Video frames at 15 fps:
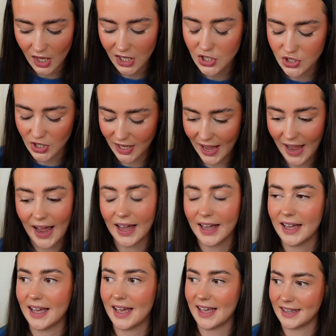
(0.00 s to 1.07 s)
So yeah,
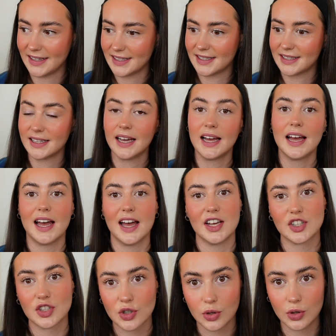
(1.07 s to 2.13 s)
it's a
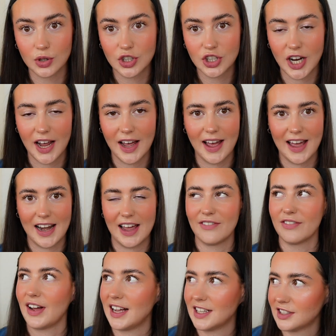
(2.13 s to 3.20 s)
scorcher, and
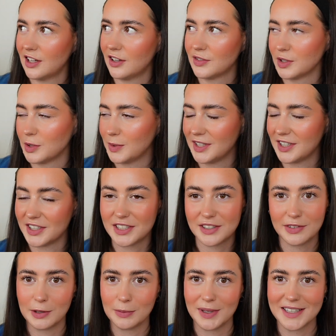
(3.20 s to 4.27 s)
I've had to close all the windows to
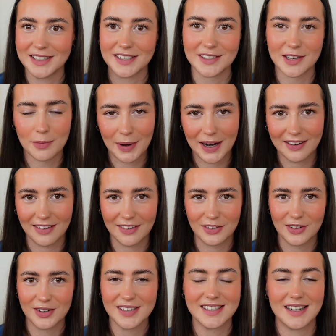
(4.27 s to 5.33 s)
film this. There's not background
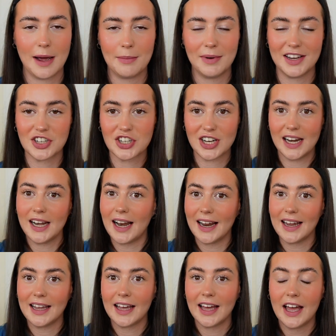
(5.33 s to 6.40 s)
noise, and I'm literally
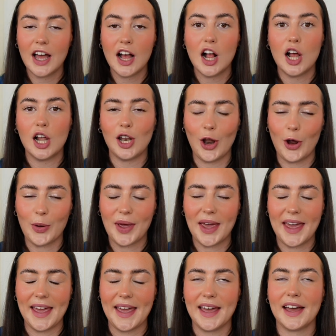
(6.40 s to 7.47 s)
like
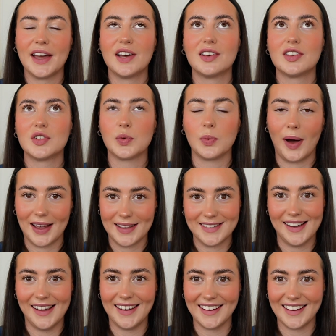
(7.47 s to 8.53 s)
low-key
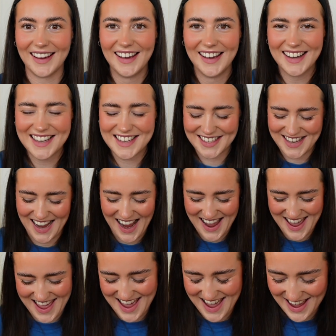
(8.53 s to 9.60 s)
sweating sat
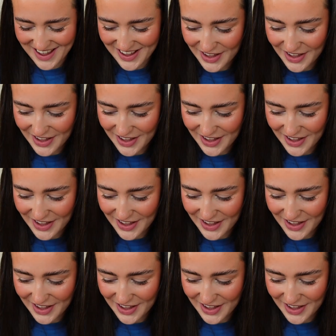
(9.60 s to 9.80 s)
here.